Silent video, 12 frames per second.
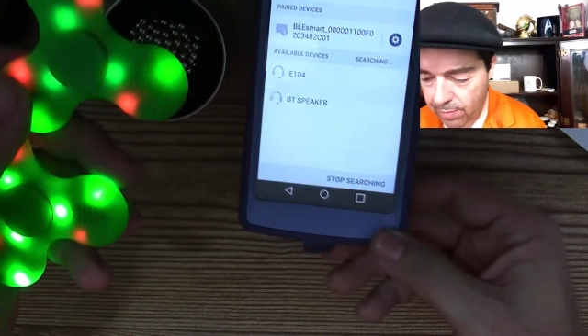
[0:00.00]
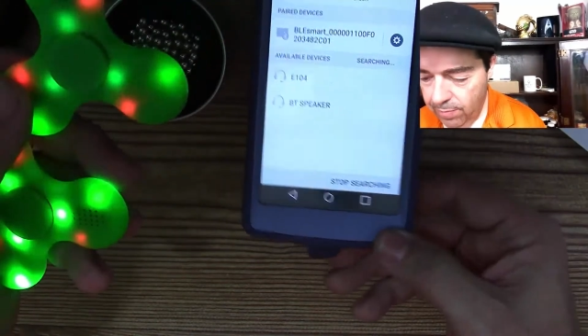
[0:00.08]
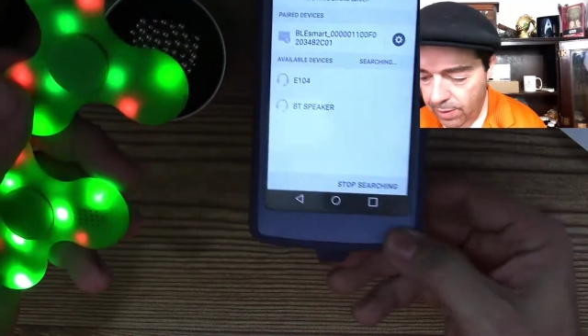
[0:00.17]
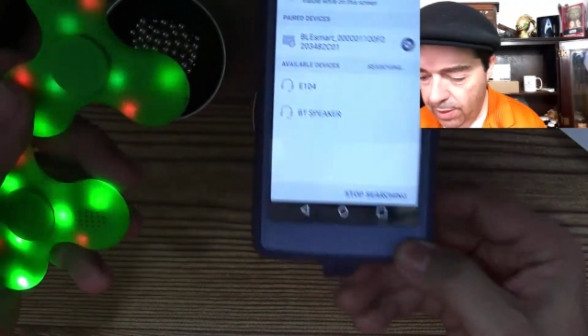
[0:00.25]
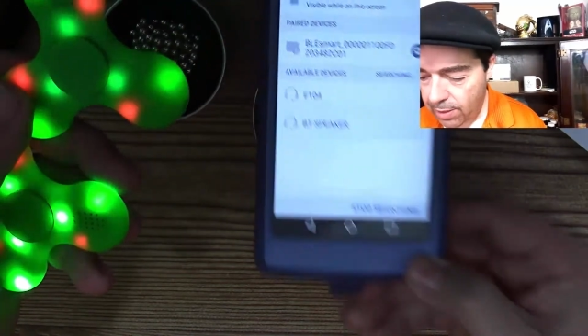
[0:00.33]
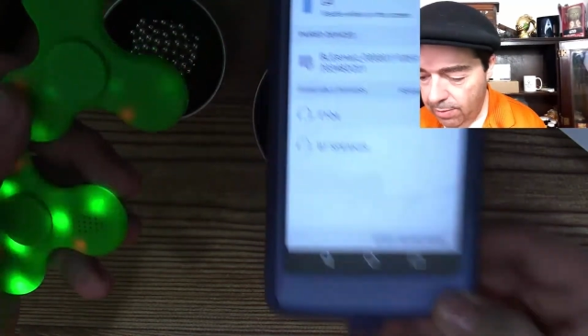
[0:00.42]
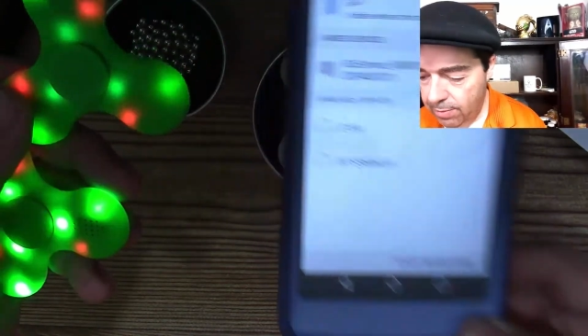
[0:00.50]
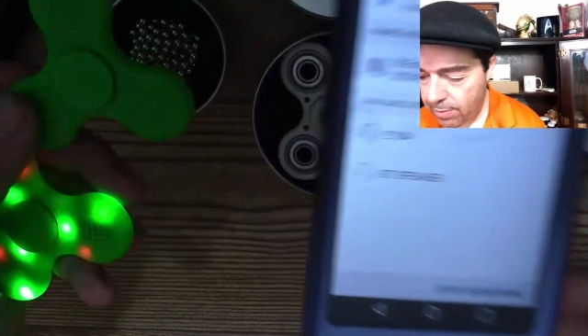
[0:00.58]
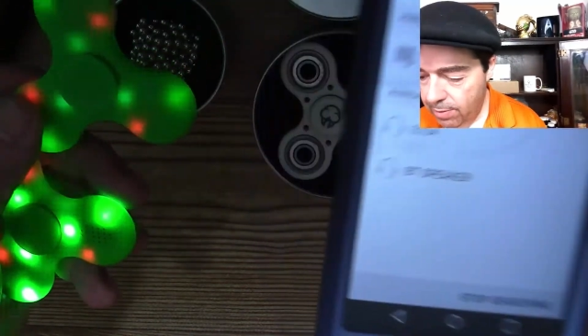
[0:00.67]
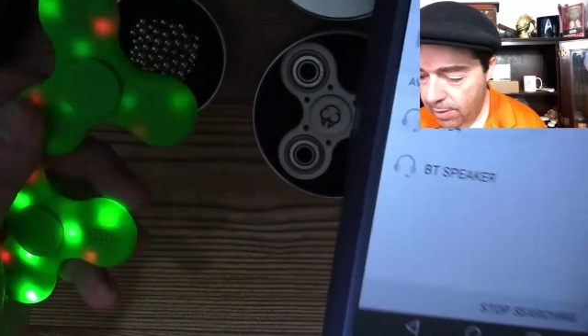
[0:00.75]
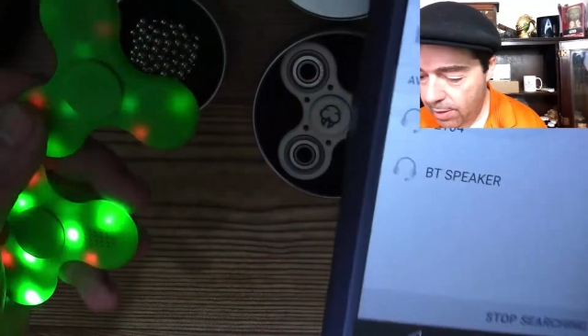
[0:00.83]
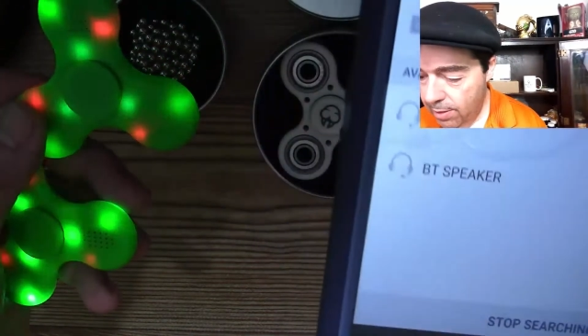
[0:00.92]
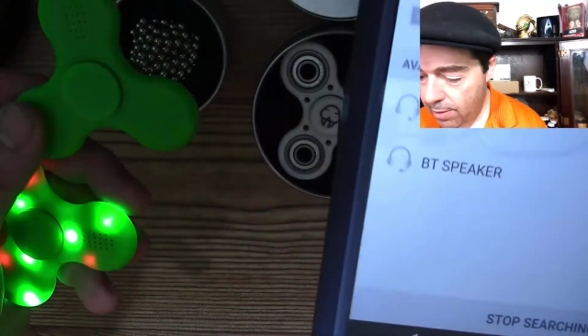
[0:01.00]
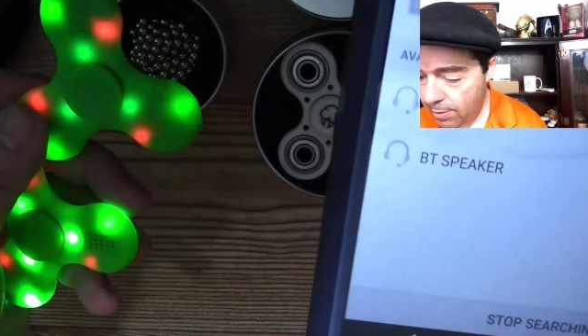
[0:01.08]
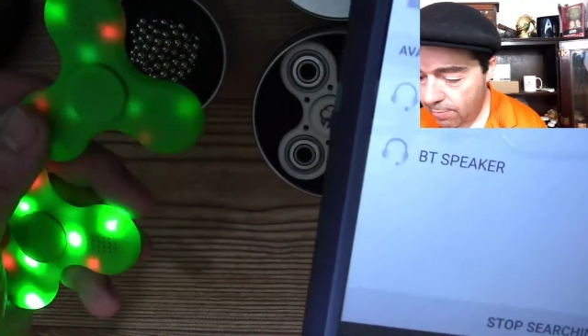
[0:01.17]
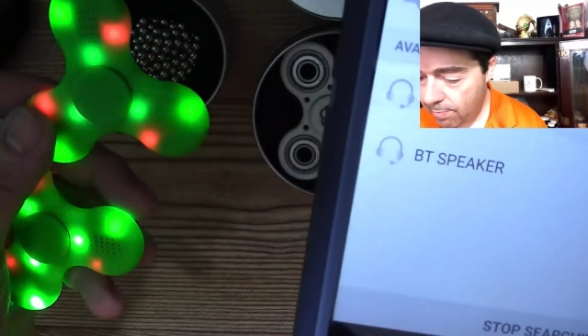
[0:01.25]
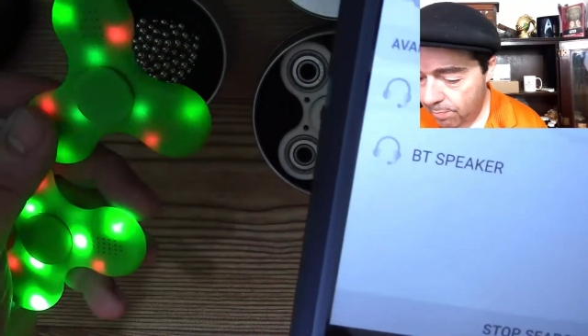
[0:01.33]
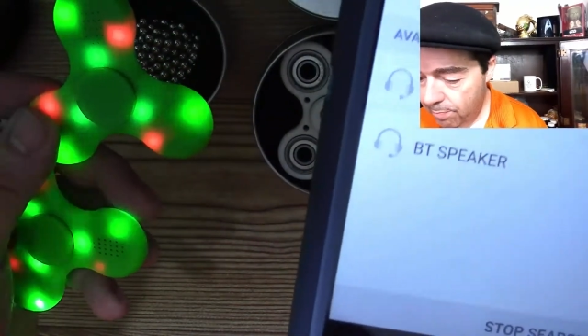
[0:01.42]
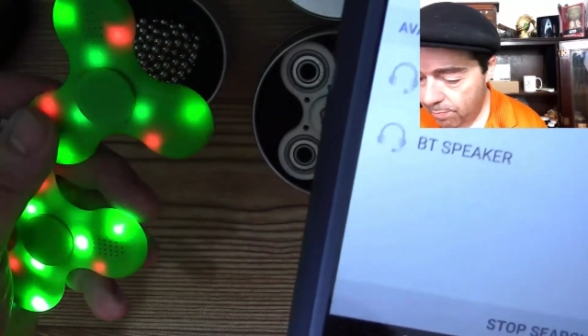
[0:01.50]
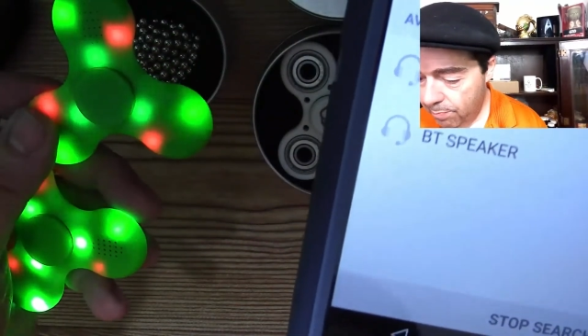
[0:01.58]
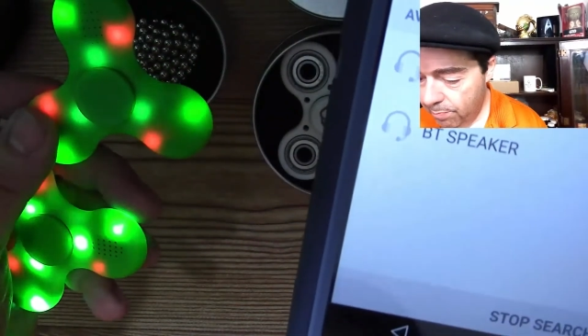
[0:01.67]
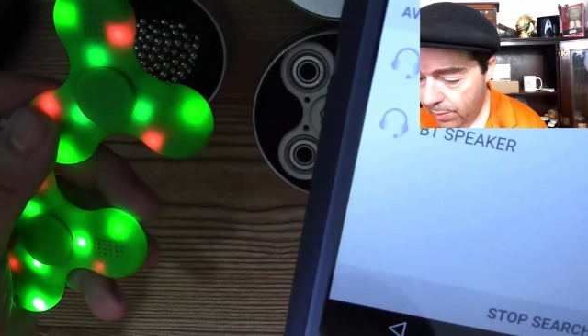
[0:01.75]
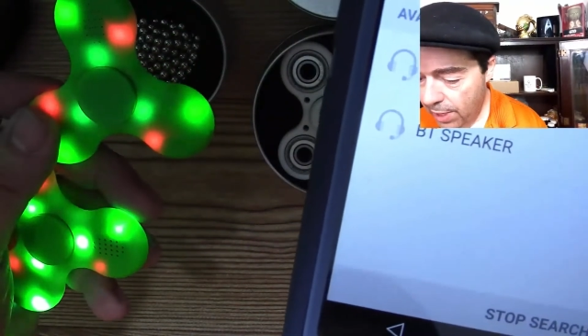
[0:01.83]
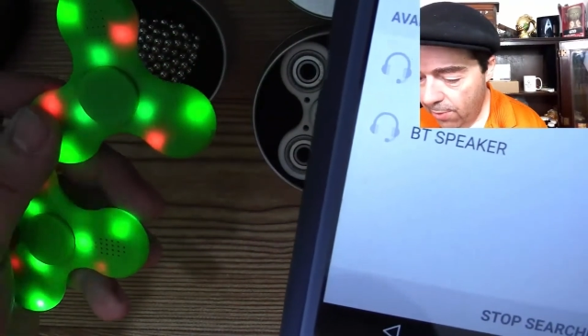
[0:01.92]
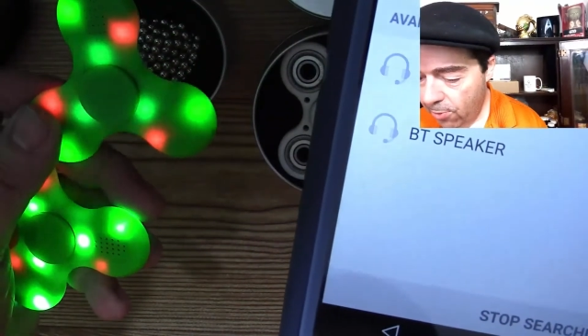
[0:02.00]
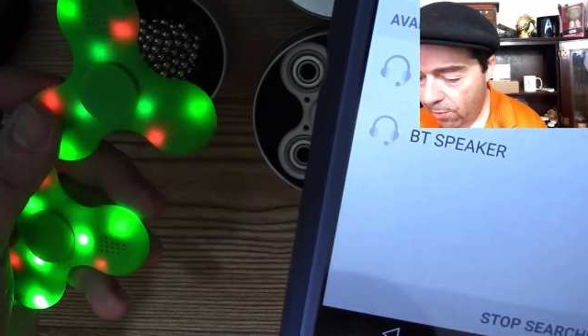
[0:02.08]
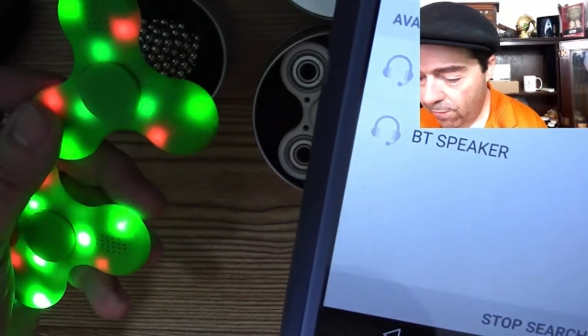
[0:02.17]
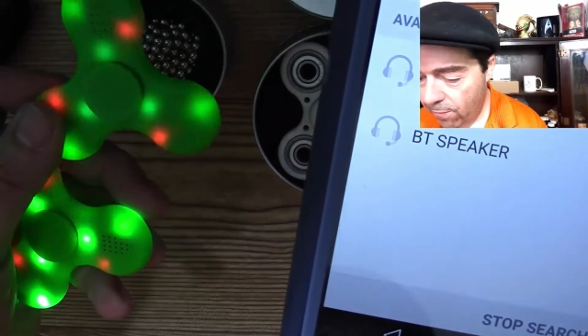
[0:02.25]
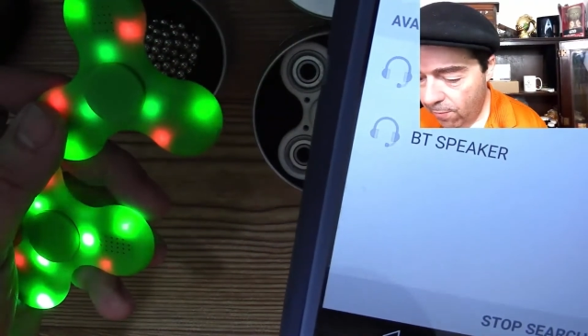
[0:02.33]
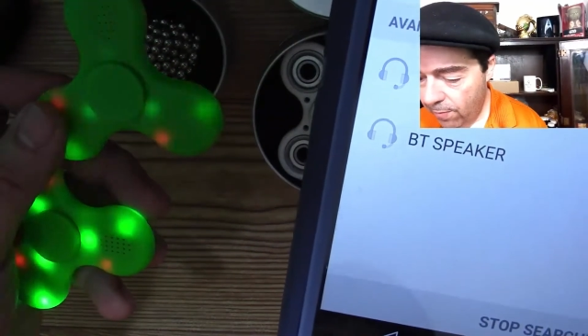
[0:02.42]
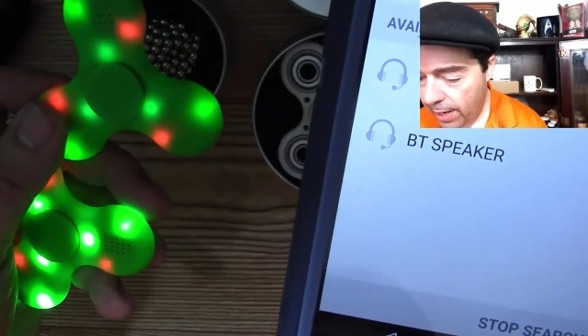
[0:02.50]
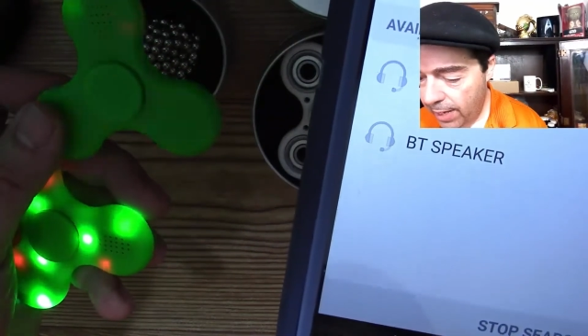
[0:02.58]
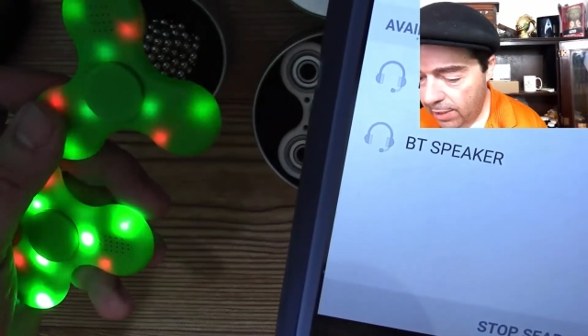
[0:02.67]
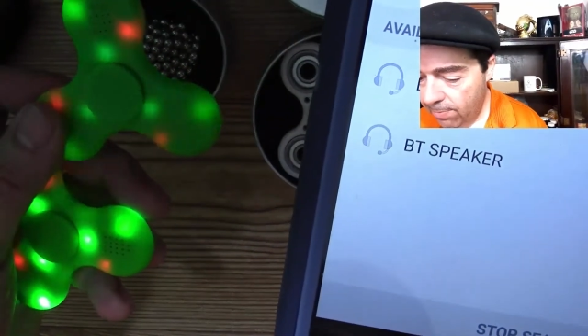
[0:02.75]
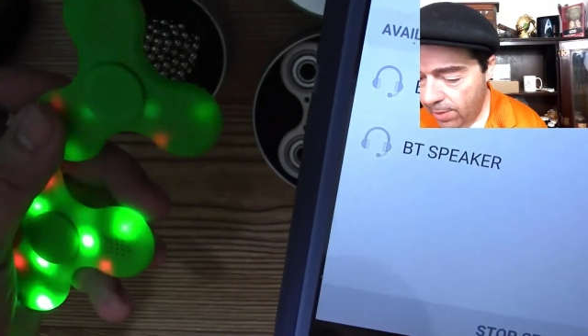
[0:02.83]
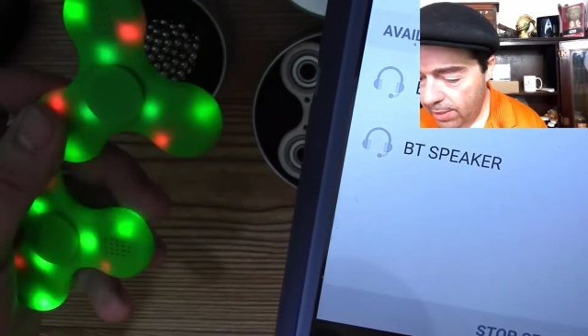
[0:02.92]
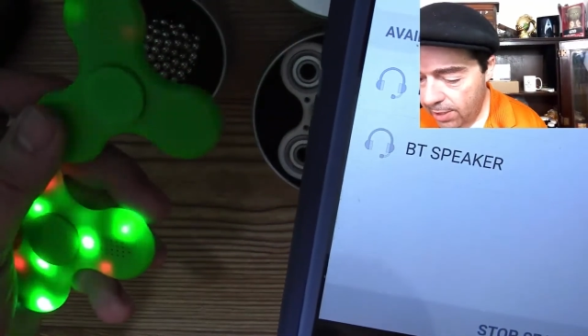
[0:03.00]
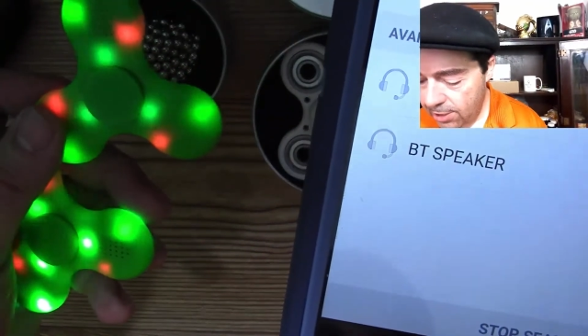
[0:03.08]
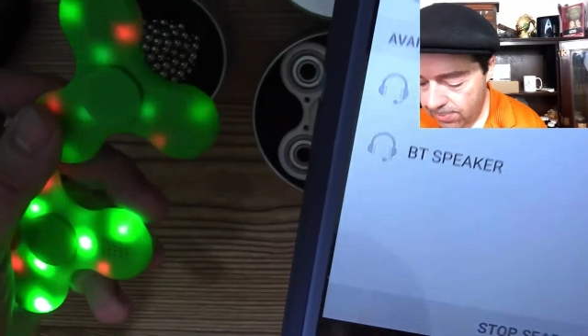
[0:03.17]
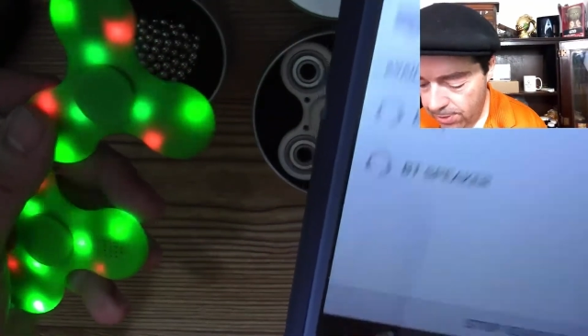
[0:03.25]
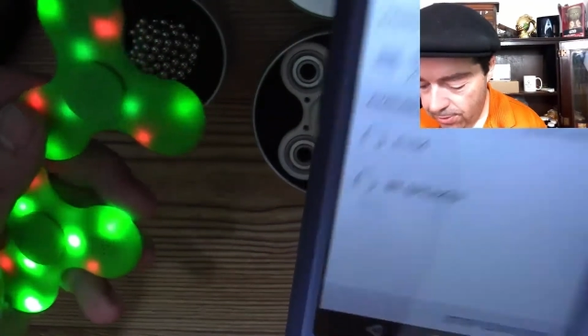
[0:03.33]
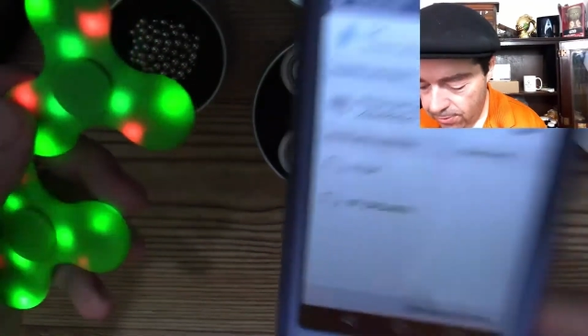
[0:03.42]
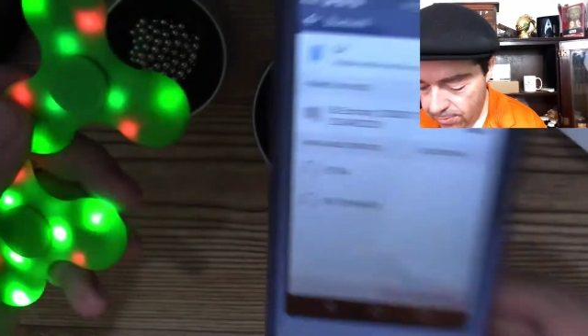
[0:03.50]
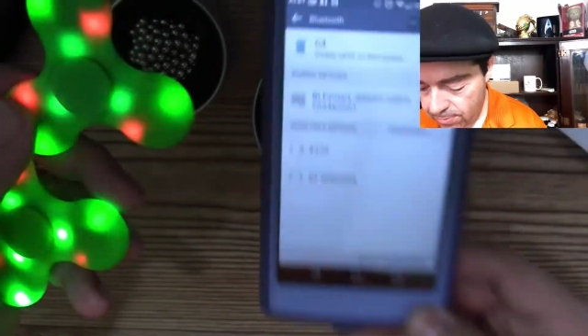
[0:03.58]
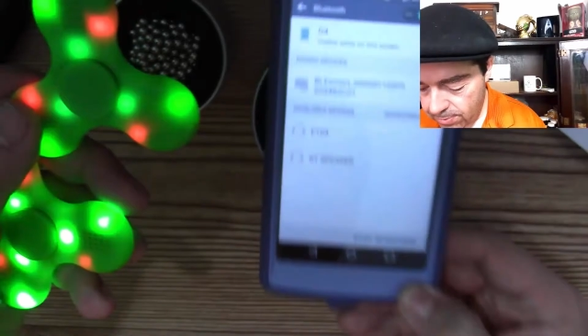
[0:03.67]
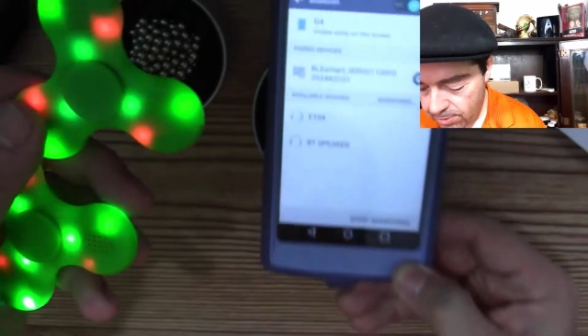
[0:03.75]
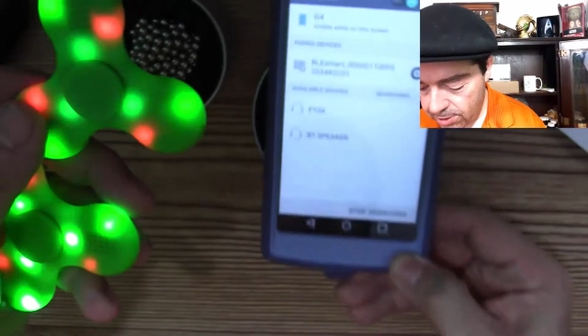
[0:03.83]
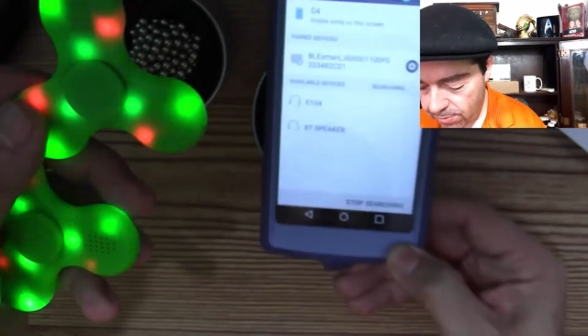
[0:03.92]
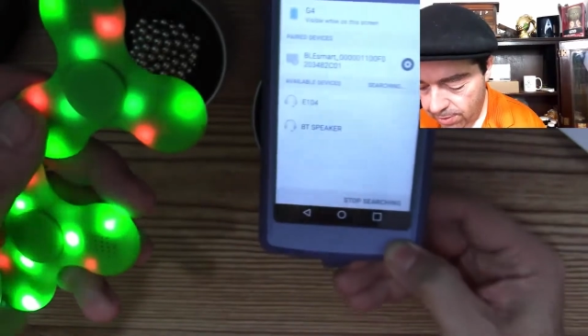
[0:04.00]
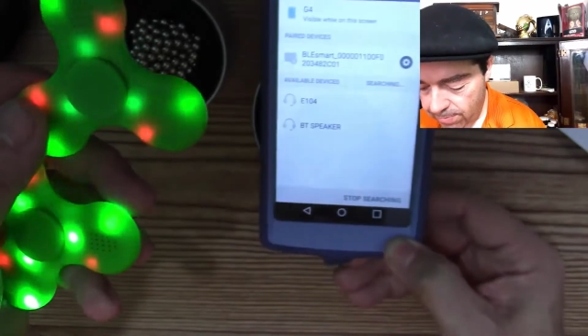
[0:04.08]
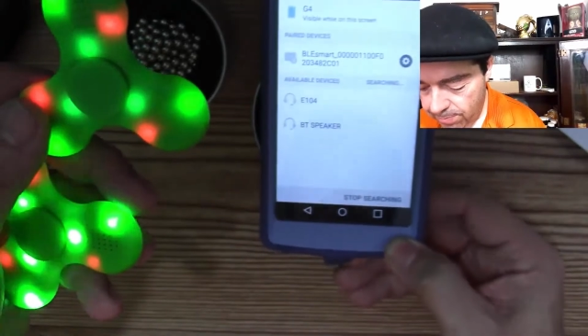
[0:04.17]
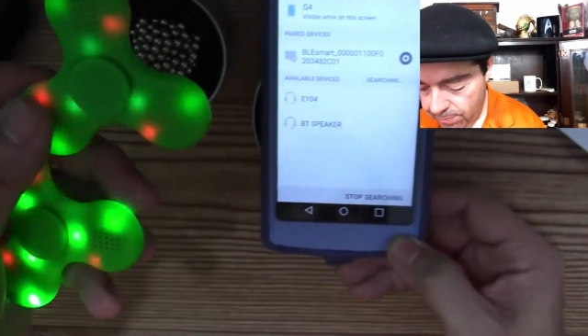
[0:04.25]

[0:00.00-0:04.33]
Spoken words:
The E104 and the BT speaker show up.